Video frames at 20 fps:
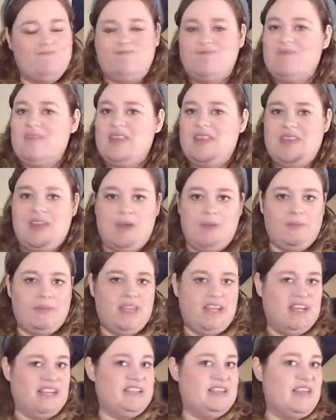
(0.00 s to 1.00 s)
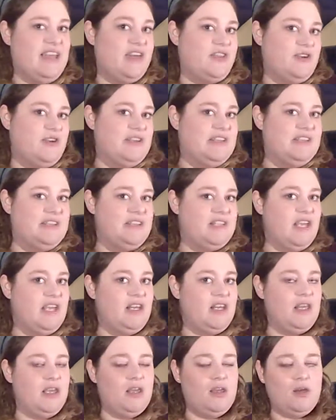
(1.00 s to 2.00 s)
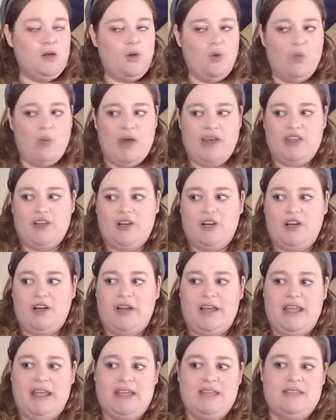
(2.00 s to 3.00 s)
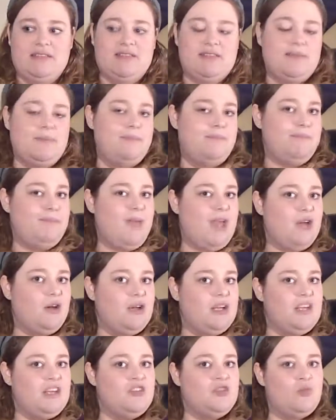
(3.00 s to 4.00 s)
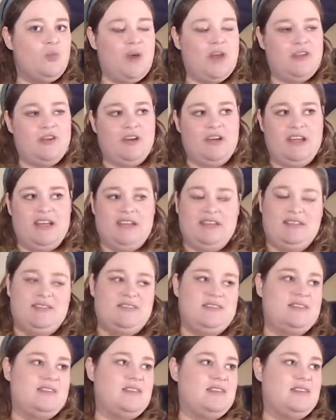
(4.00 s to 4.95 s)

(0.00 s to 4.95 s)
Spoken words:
them getting together and dating, whether it's marriage, whether it's